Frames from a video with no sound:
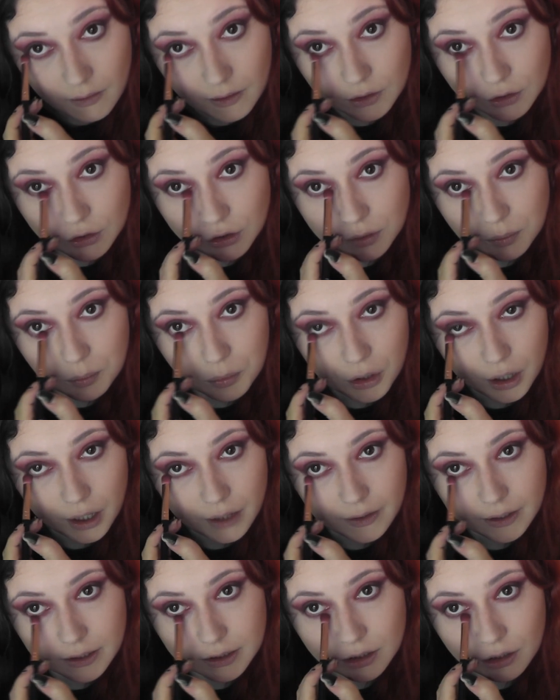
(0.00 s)
And then just
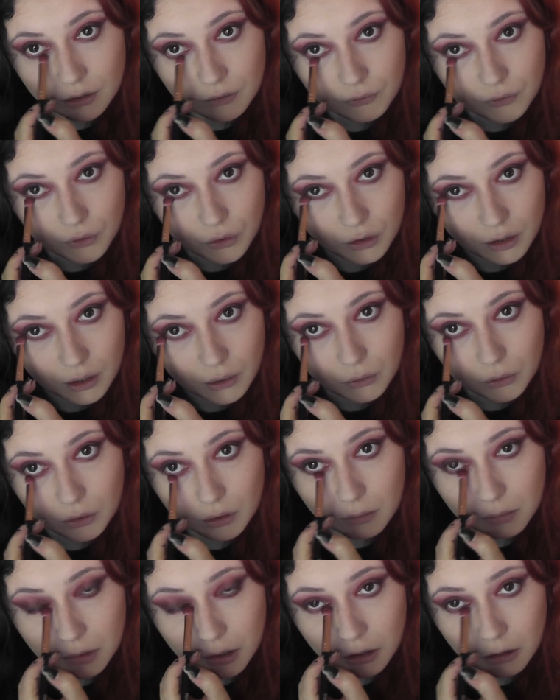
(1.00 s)
pray there's no
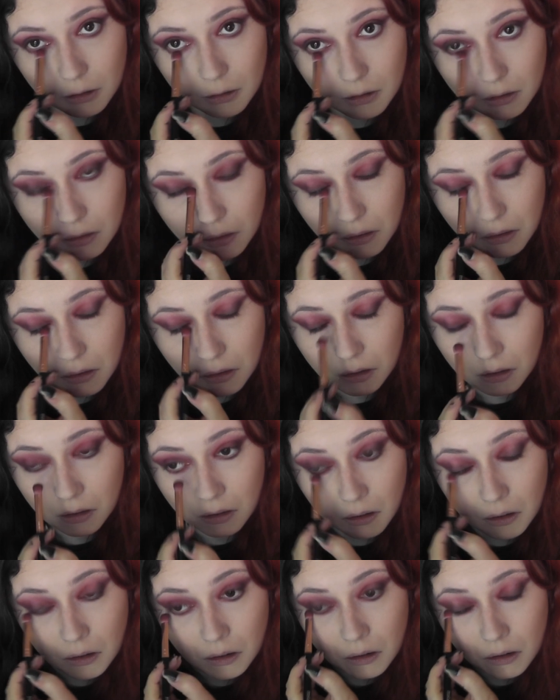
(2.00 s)
fallout coming on,
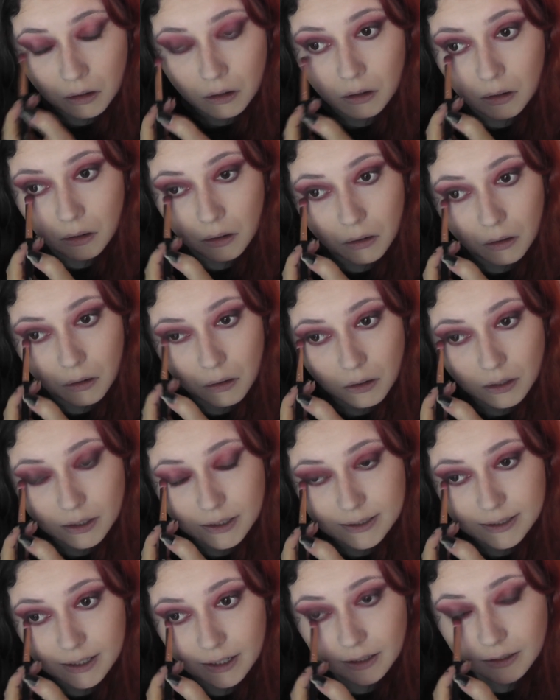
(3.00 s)

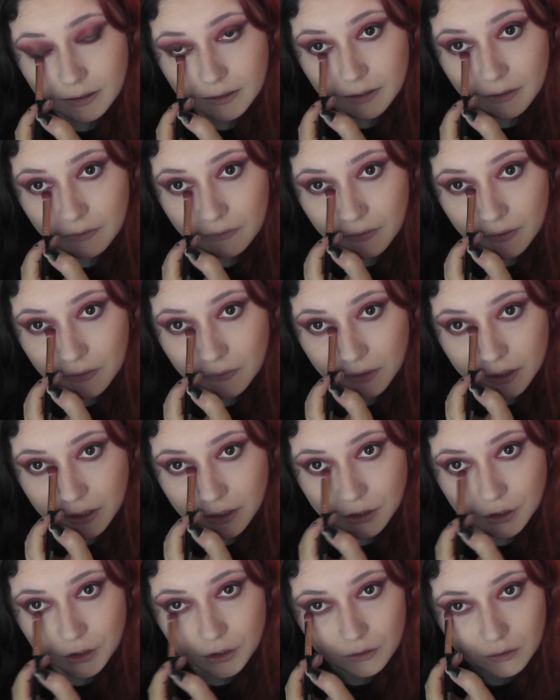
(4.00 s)
sticking to the
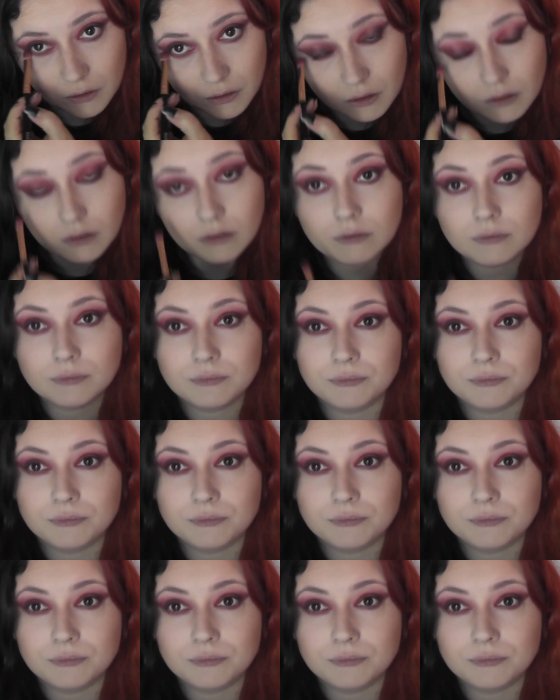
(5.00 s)
foundation.